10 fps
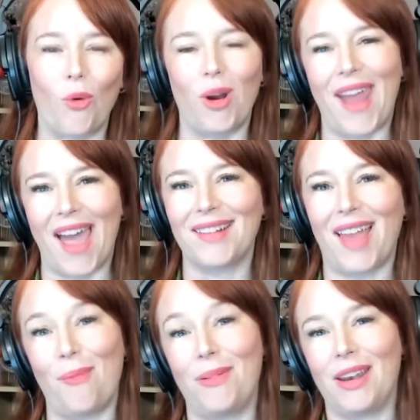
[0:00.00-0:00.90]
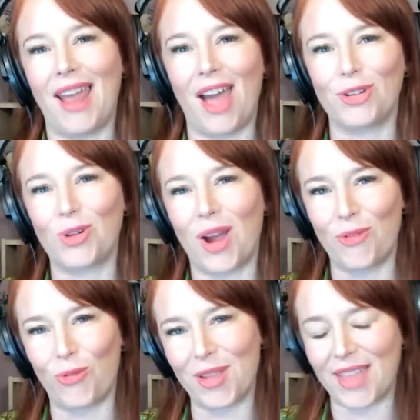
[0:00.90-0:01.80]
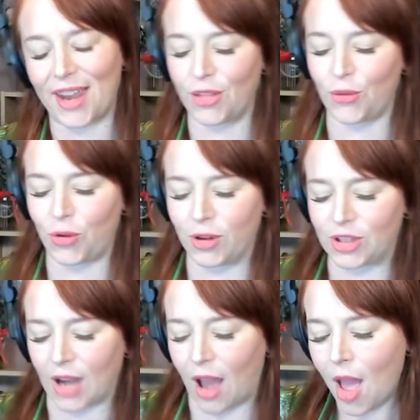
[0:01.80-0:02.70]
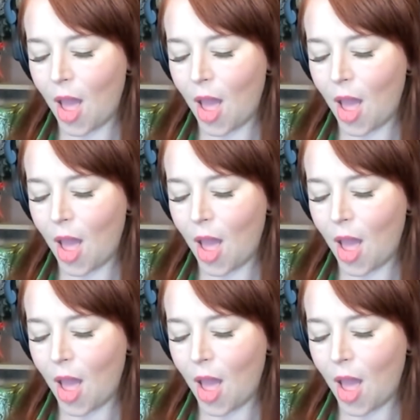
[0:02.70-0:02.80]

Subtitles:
at what has happened and how to try and avoid that in the future.